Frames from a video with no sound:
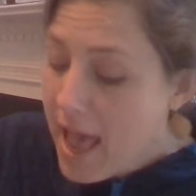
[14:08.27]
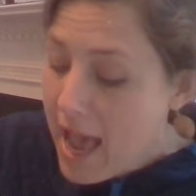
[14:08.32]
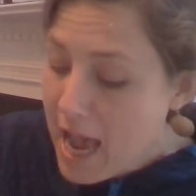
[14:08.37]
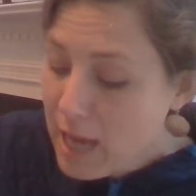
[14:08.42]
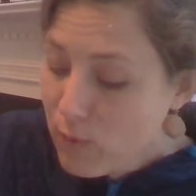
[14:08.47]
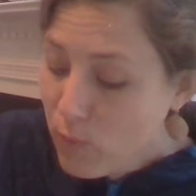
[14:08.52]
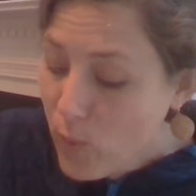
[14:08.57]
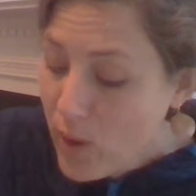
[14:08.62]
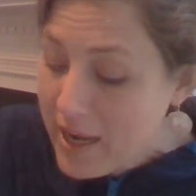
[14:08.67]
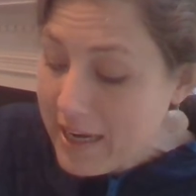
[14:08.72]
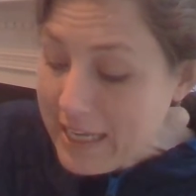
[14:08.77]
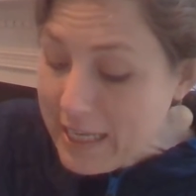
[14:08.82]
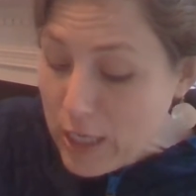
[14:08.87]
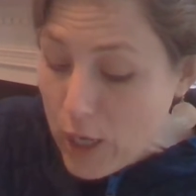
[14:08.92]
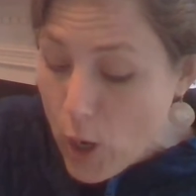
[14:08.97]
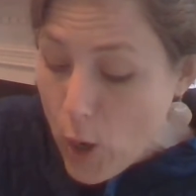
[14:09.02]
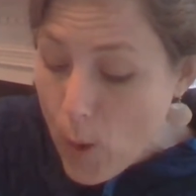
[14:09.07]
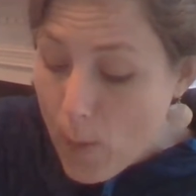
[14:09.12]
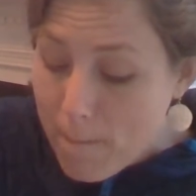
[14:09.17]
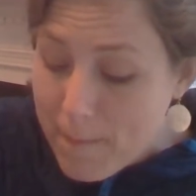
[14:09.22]
and when he
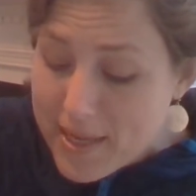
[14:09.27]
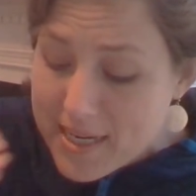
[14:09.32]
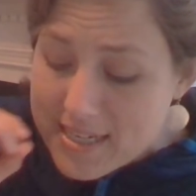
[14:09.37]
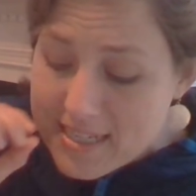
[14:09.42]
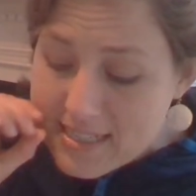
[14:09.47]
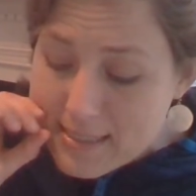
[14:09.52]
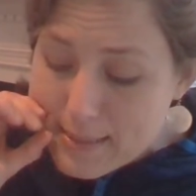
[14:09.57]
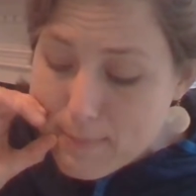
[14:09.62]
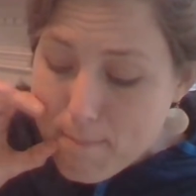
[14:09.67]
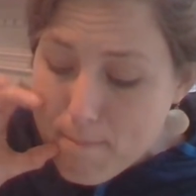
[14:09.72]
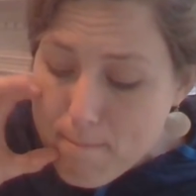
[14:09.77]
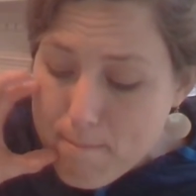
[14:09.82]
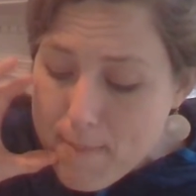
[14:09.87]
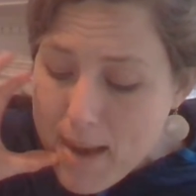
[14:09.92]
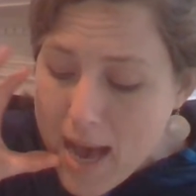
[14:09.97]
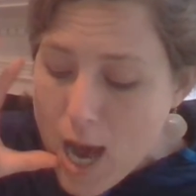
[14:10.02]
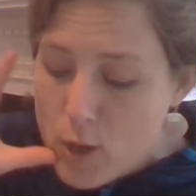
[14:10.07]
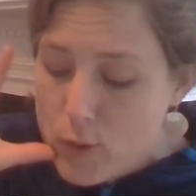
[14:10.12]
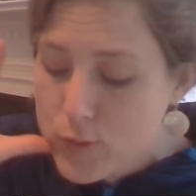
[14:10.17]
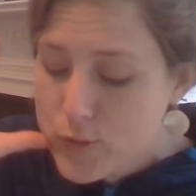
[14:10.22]
opened his
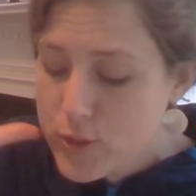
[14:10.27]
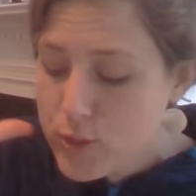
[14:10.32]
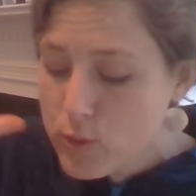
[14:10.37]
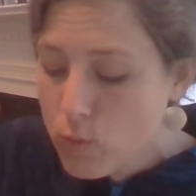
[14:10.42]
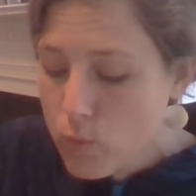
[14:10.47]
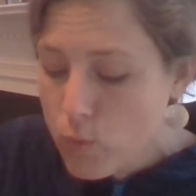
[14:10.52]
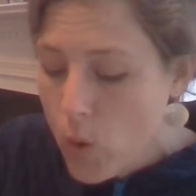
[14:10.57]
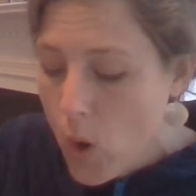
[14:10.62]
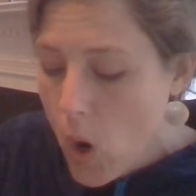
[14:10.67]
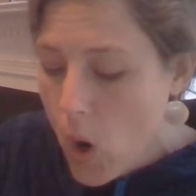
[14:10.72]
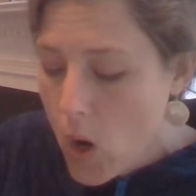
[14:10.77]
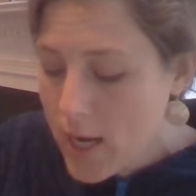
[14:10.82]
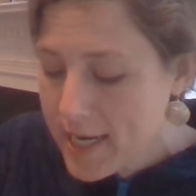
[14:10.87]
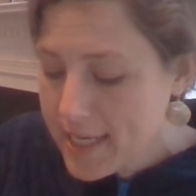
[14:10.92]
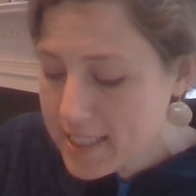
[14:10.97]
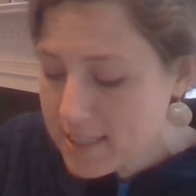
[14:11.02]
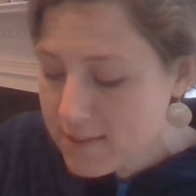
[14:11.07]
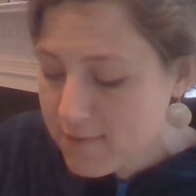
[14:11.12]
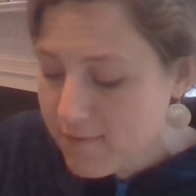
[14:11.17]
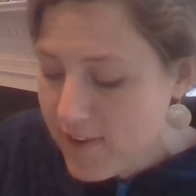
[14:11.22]
mouth to roar,
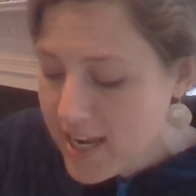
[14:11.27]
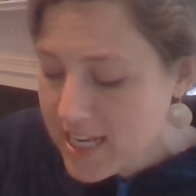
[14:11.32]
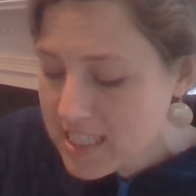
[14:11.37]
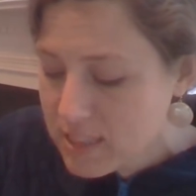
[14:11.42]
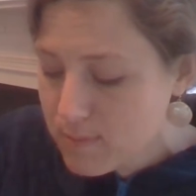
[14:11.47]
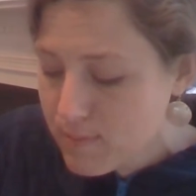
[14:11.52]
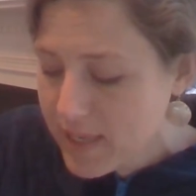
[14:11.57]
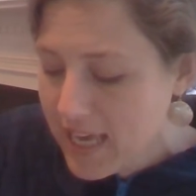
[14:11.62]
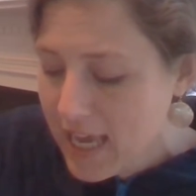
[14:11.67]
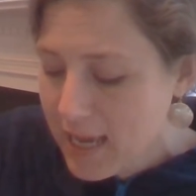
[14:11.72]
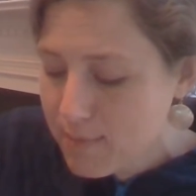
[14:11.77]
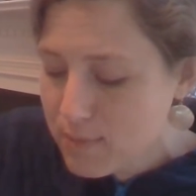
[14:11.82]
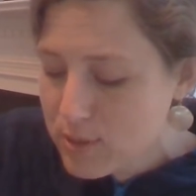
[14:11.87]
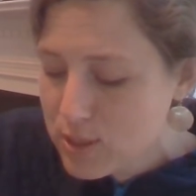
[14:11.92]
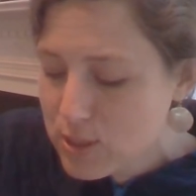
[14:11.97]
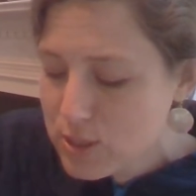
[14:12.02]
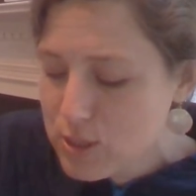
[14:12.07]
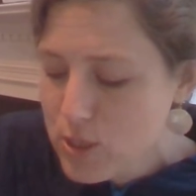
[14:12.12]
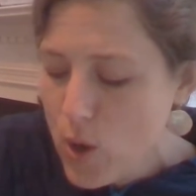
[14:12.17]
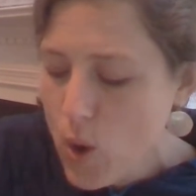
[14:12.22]
his face became
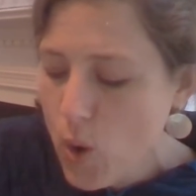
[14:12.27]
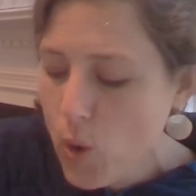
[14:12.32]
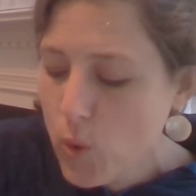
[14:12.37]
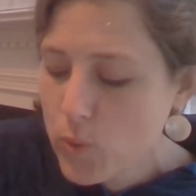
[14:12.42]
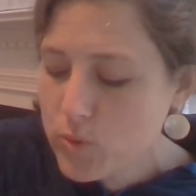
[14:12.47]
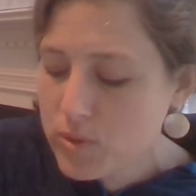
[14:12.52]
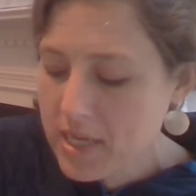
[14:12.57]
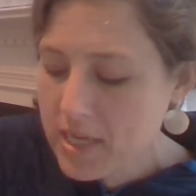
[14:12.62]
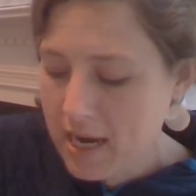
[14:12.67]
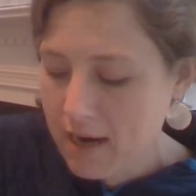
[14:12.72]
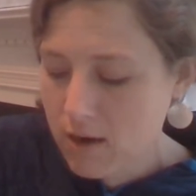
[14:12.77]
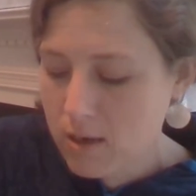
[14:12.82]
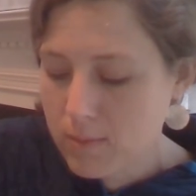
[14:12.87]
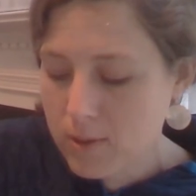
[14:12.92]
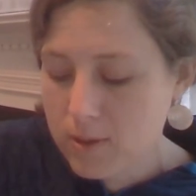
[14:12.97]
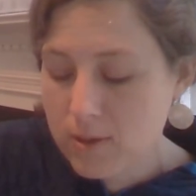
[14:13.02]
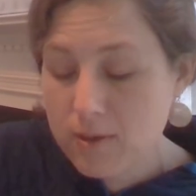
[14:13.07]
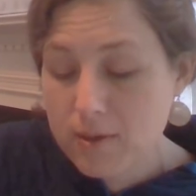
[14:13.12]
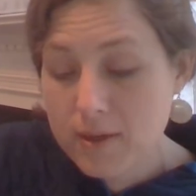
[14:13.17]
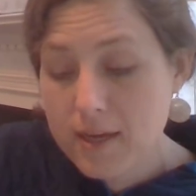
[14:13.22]
so
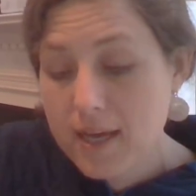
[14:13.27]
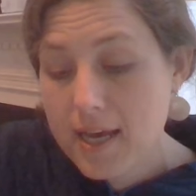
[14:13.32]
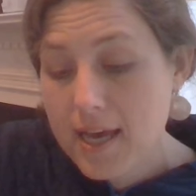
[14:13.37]
terrible